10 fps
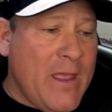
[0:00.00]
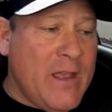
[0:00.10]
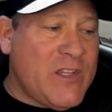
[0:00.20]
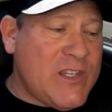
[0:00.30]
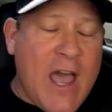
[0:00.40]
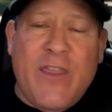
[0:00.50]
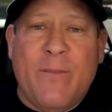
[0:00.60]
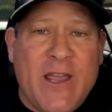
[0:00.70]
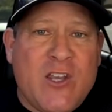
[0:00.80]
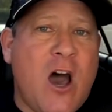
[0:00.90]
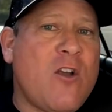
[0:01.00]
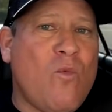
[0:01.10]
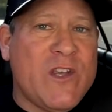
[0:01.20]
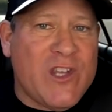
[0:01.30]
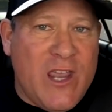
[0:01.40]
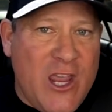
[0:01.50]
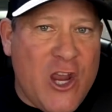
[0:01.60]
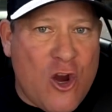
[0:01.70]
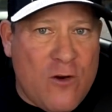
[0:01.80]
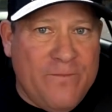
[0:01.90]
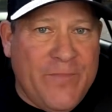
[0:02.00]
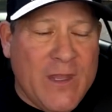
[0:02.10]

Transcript: It's sad that my daughter wasn't here